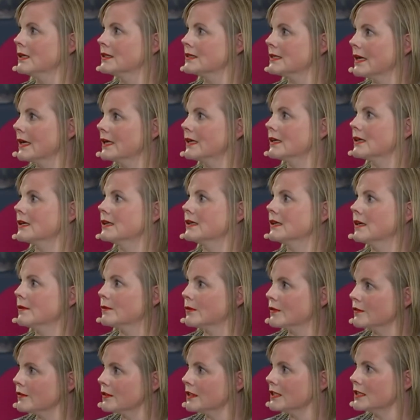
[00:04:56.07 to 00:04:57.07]
taken, a
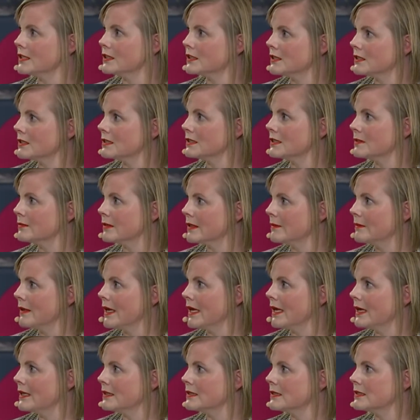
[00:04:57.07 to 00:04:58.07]
number of conditions to be
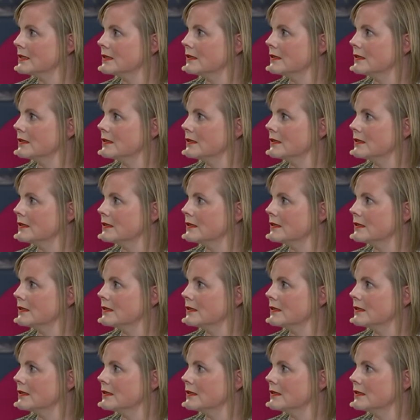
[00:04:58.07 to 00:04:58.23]
met.